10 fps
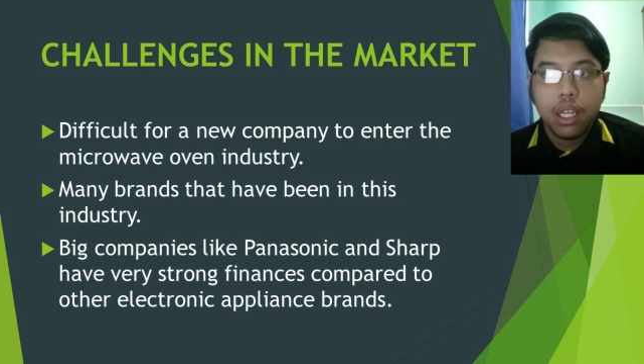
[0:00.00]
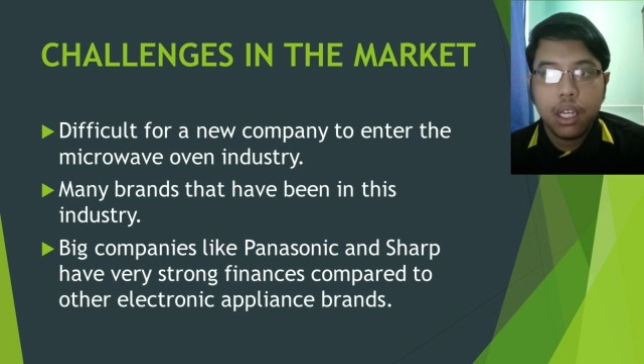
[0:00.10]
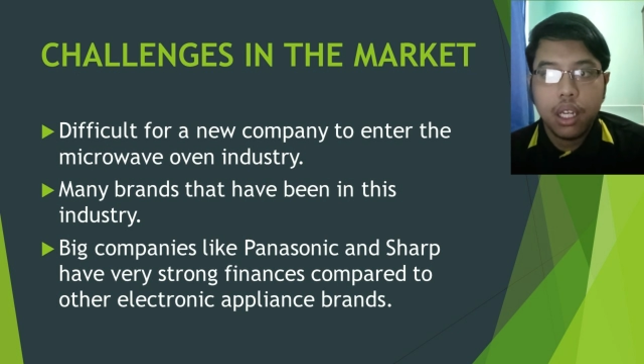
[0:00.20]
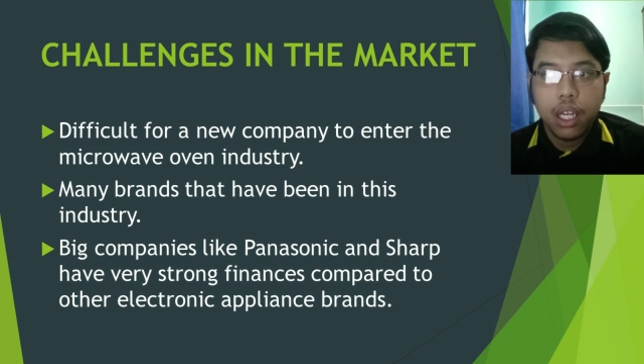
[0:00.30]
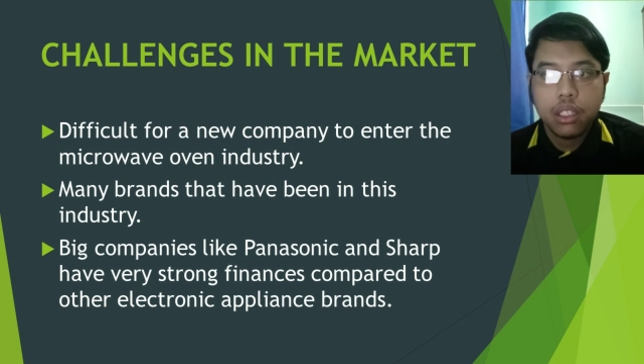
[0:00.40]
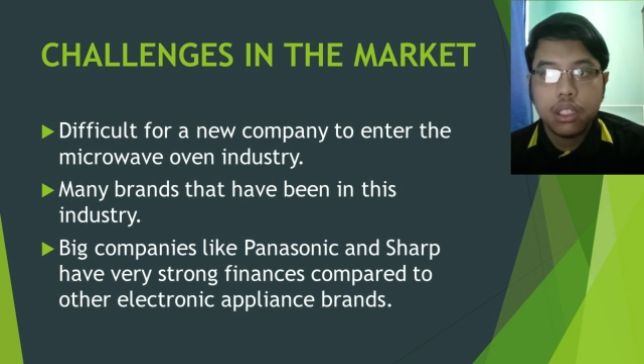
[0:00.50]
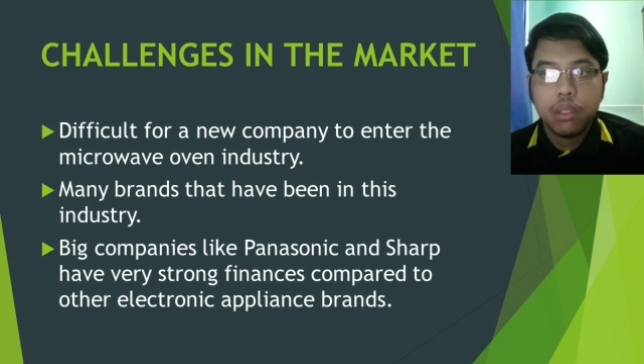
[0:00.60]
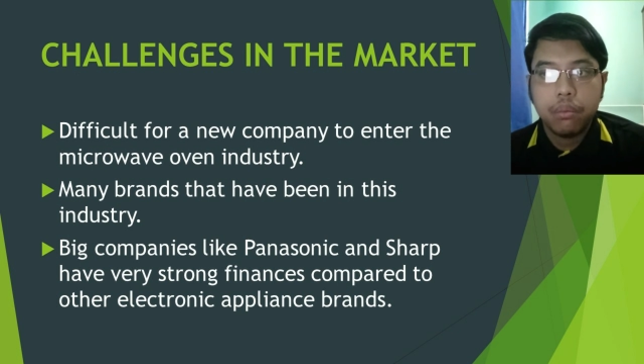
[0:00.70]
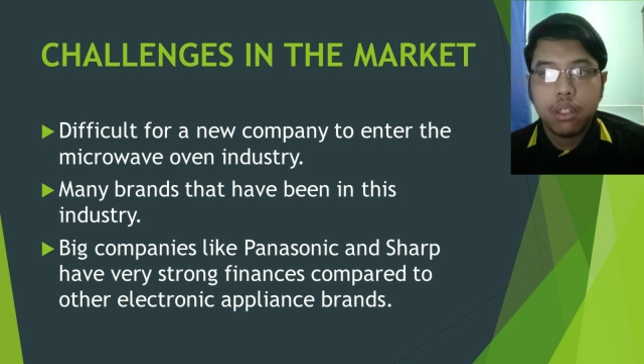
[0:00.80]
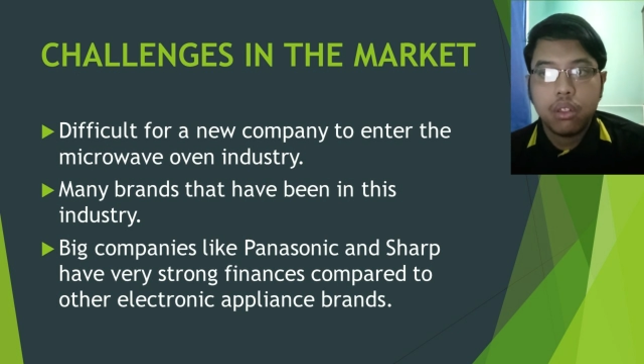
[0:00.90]
large
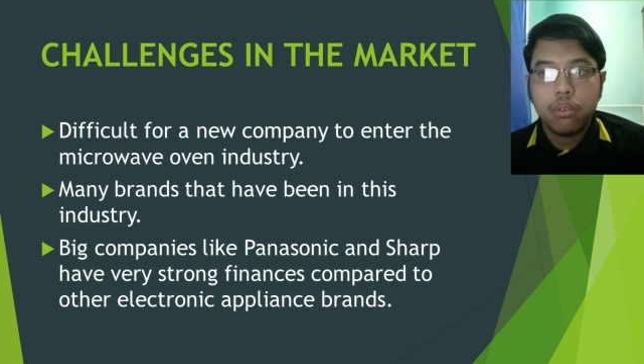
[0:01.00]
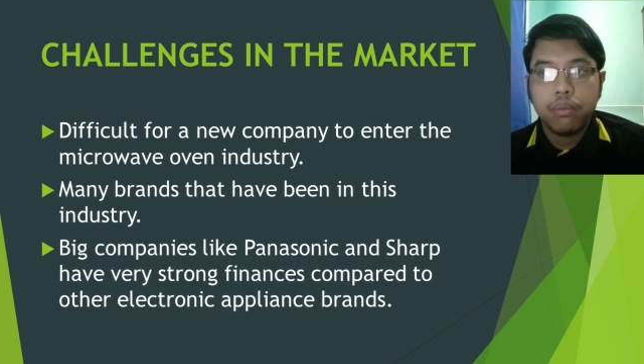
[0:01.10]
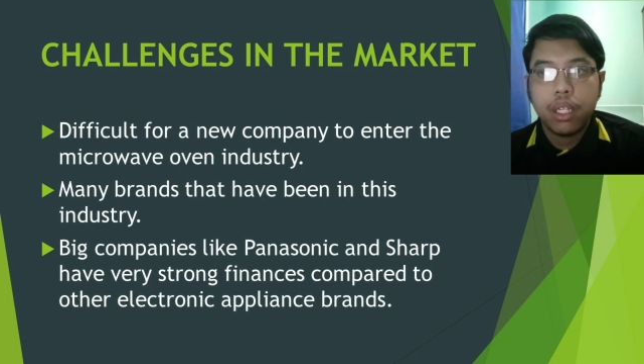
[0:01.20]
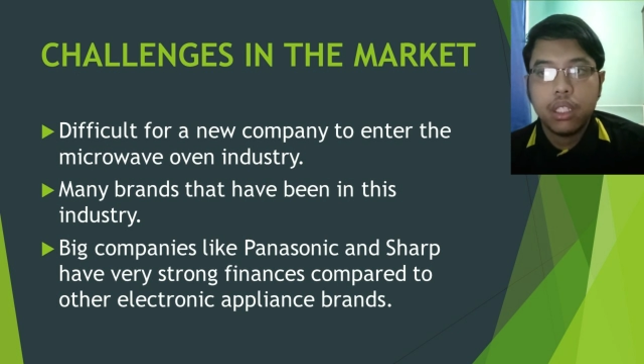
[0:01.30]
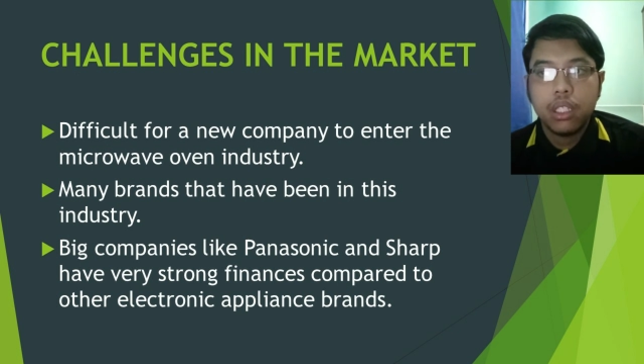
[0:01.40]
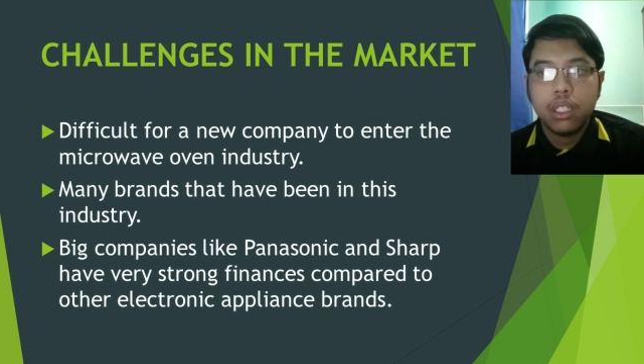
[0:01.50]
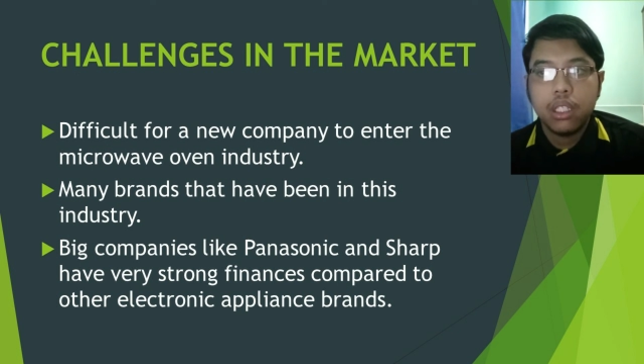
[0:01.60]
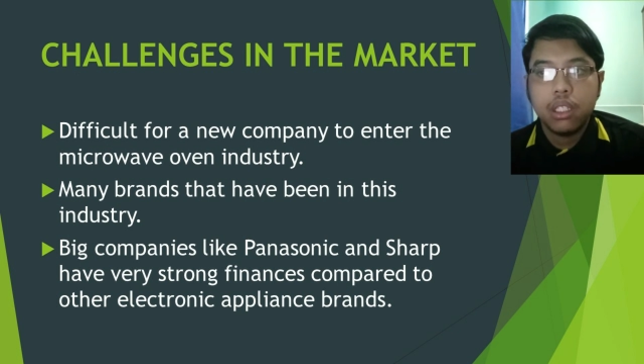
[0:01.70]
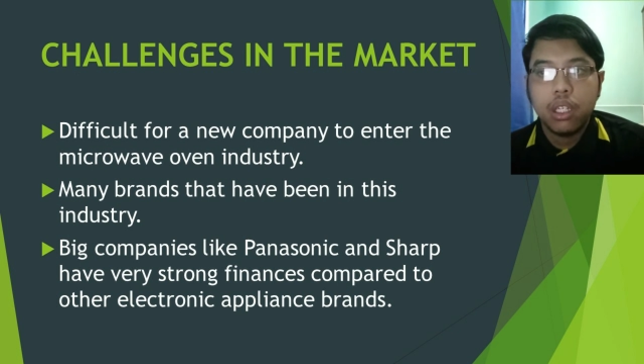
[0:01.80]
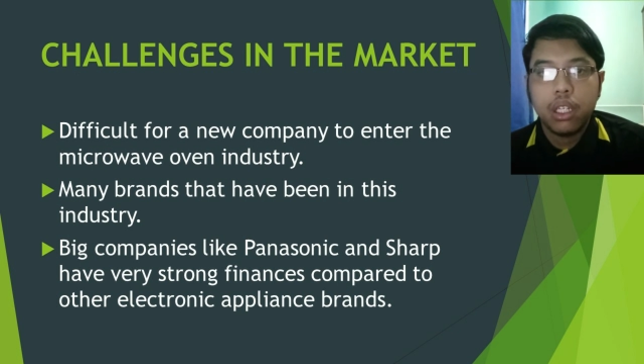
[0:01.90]
amount of money in